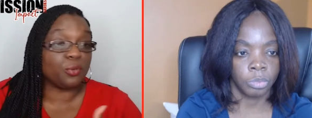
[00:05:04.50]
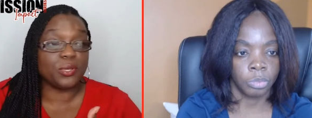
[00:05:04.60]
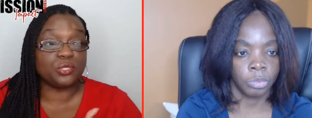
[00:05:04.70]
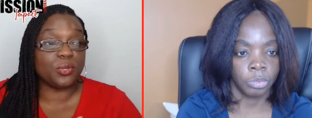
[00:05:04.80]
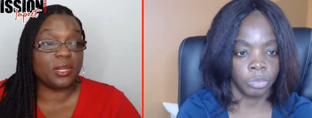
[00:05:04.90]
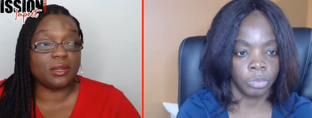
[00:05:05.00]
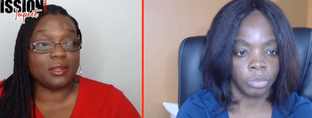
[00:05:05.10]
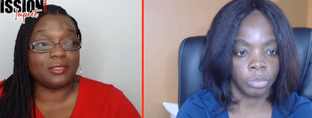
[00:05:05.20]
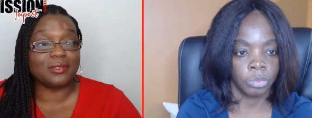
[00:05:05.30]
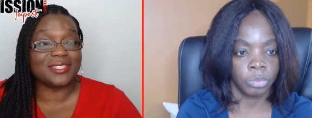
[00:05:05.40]
Speaker 1: going to go into it in
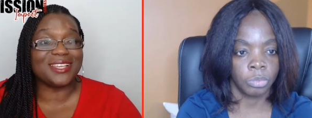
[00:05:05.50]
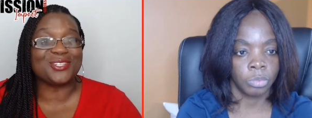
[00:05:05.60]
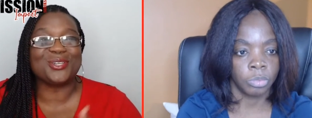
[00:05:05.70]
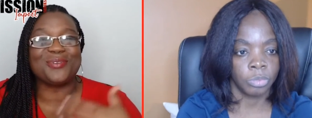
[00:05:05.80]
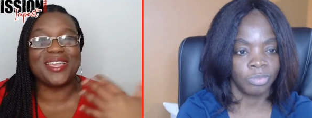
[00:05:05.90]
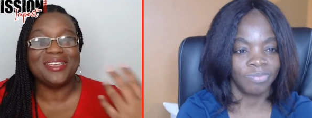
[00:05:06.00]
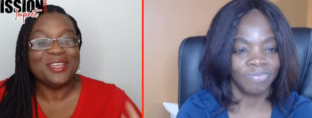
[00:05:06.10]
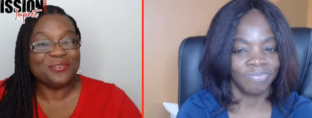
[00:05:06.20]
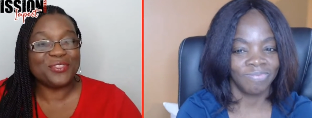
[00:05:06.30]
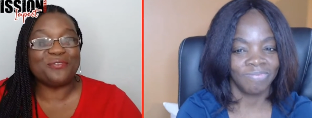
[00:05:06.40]
another session, right?
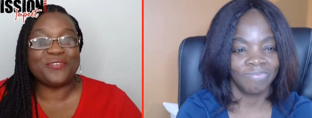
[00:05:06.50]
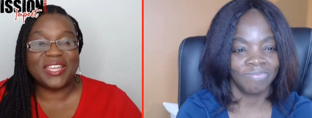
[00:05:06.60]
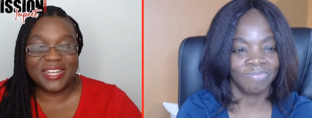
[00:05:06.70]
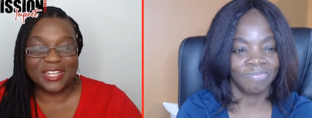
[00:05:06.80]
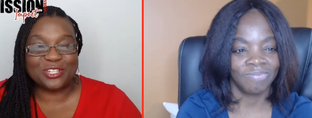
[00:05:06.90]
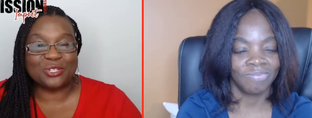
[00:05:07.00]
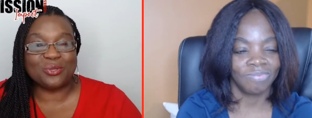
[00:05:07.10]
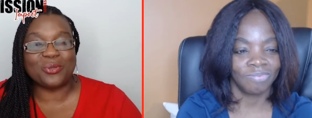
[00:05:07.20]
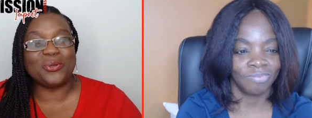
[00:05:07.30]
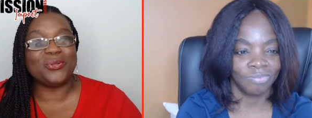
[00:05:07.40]
For the financial
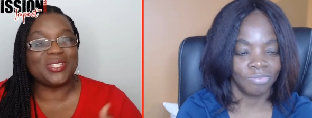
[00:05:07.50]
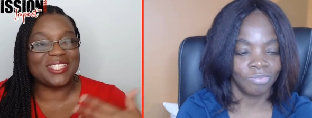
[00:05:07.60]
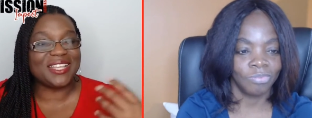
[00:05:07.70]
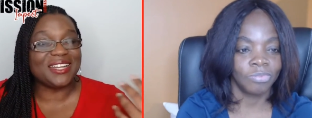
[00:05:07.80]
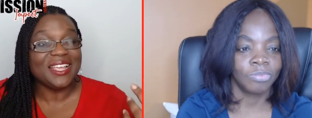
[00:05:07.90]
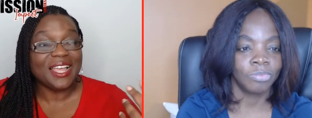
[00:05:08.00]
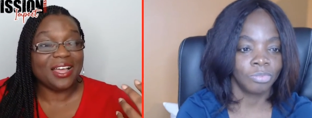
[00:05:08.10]
goals and